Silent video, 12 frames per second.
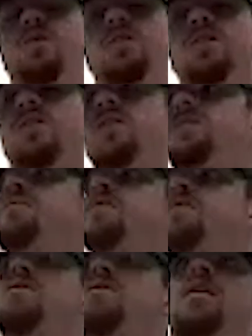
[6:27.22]
to
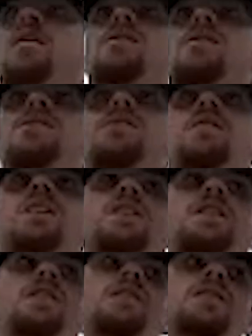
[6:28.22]
progress, be
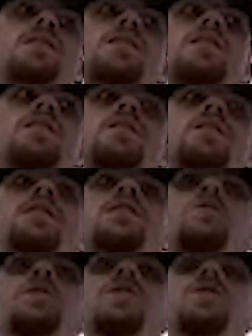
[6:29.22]
a
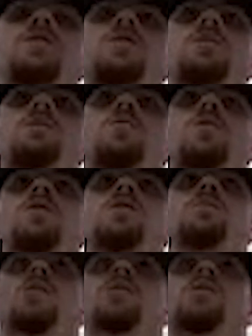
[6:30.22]
little bit more
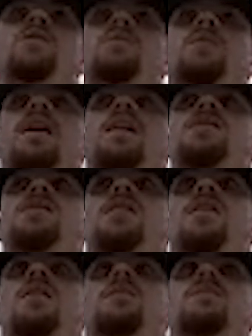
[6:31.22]
explosive in the pass
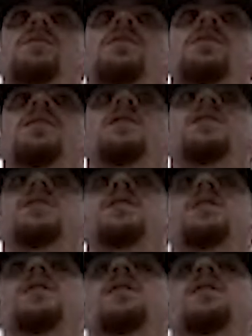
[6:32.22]
game, be